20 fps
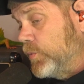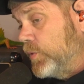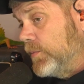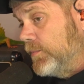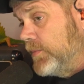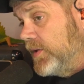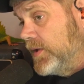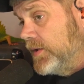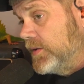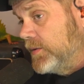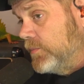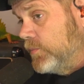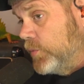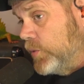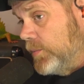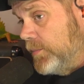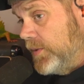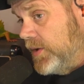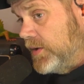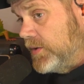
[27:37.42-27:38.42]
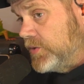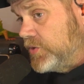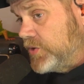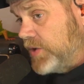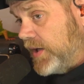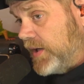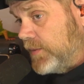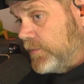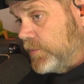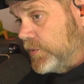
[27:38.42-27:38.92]
strip, when me and
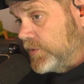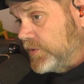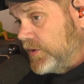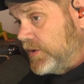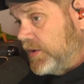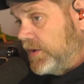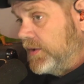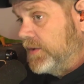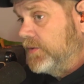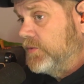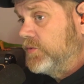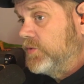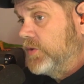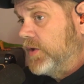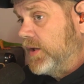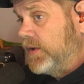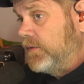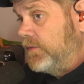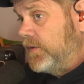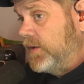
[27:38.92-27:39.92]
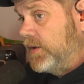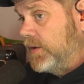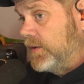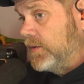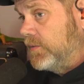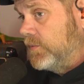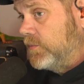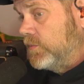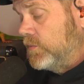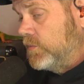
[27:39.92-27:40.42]
Chad was kids, and
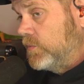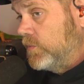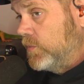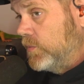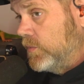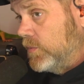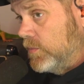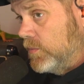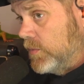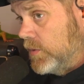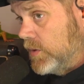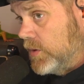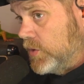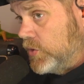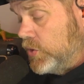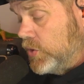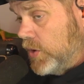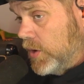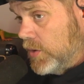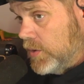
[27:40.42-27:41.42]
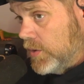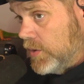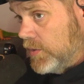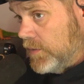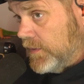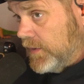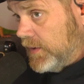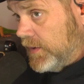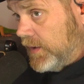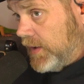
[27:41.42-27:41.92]
then
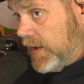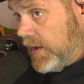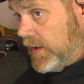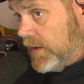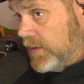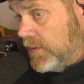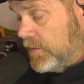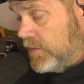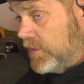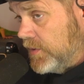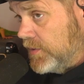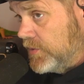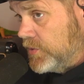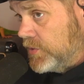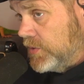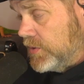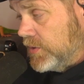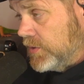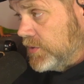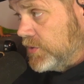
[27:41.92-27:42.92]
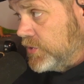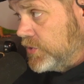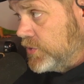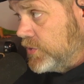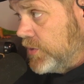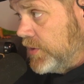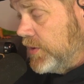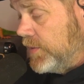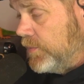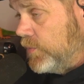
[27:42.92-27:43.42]
younger than that, the
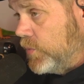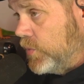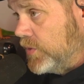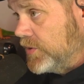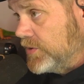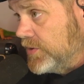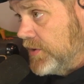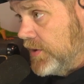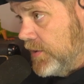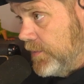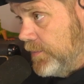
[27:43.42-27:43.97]
strip was